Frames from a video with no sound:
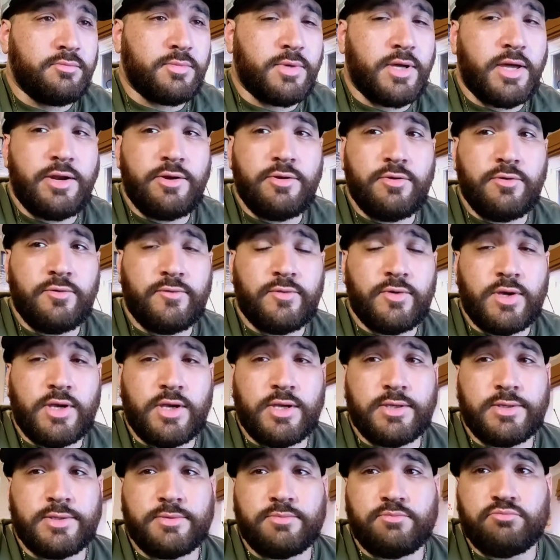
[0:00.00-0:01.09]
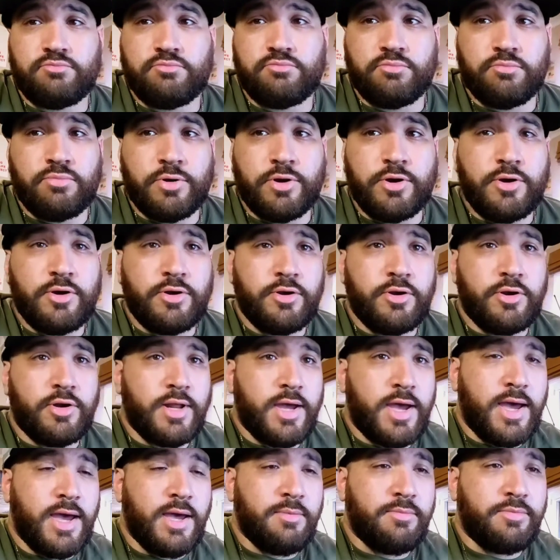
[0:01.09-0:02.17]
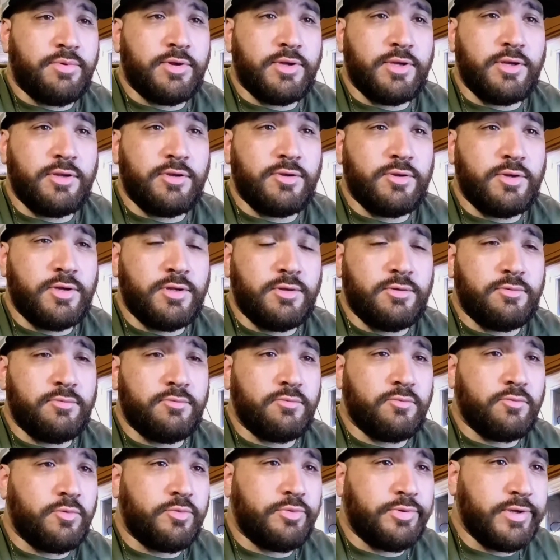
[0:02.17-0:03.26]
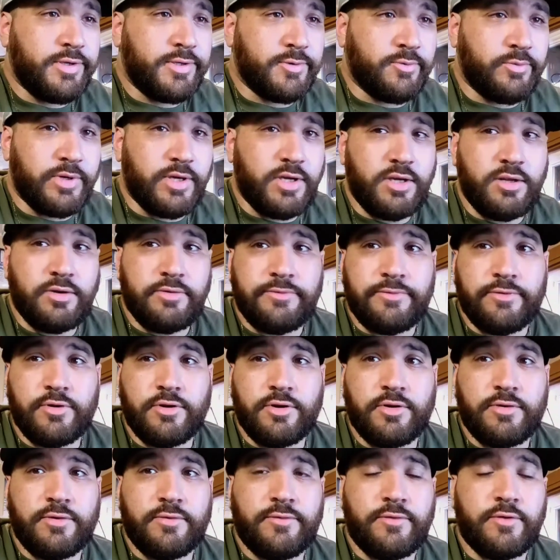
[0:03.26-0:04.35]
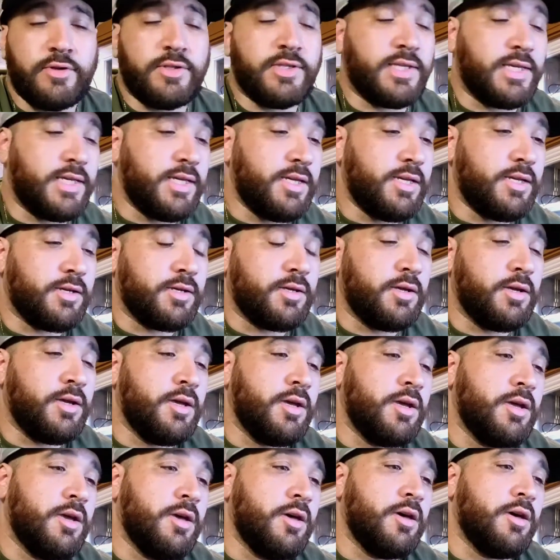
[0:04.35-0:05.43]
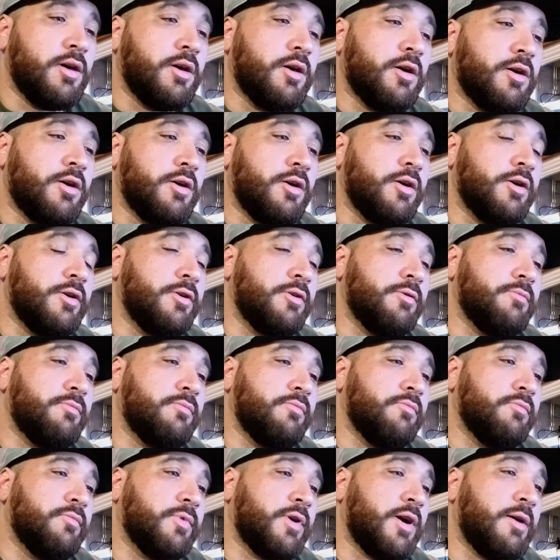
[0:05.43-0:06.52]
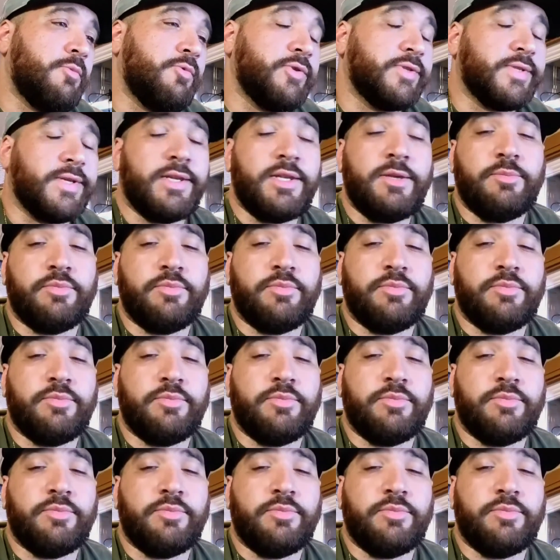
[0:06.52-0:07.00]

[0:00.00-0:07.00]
don't know if you guys burn or not, but you can replace weed for tea. Almost any